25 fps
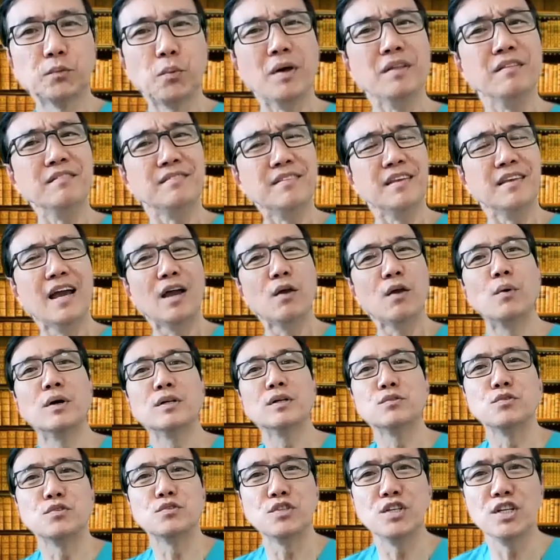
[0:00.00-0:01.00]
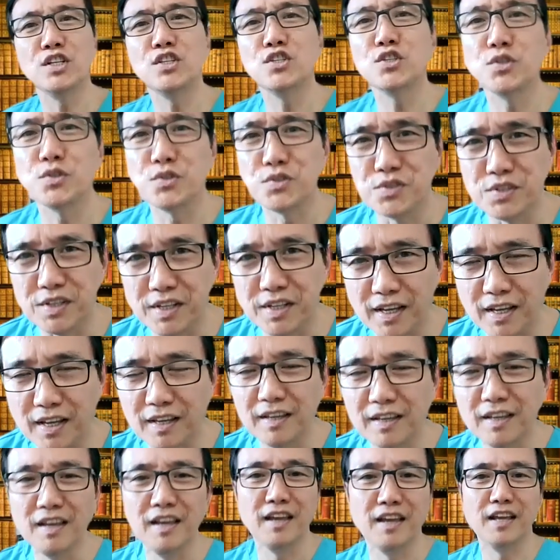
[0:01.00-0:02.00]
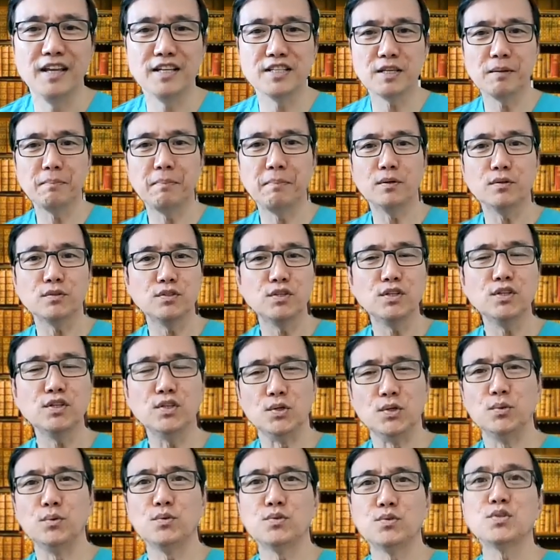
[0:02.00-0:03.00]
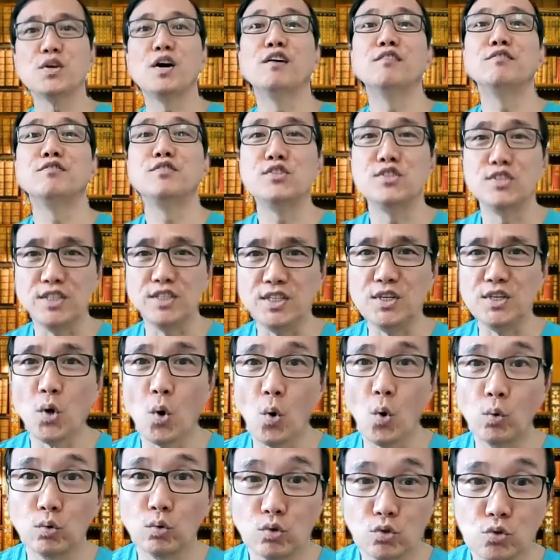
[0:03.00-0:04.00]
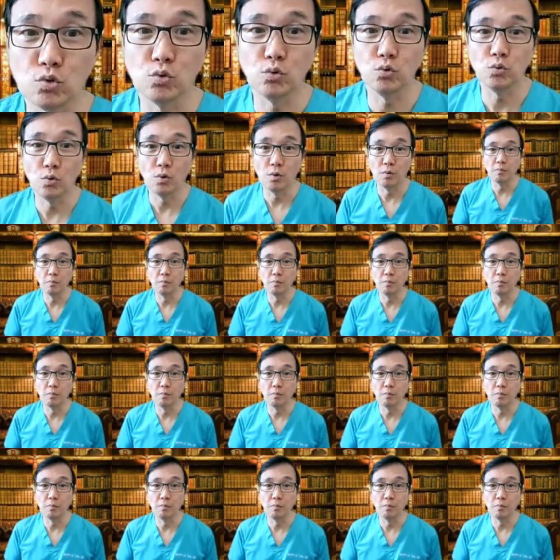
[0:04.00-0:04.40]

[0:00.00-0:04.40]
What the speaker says: one thing I want to teach you today is about the use of CO2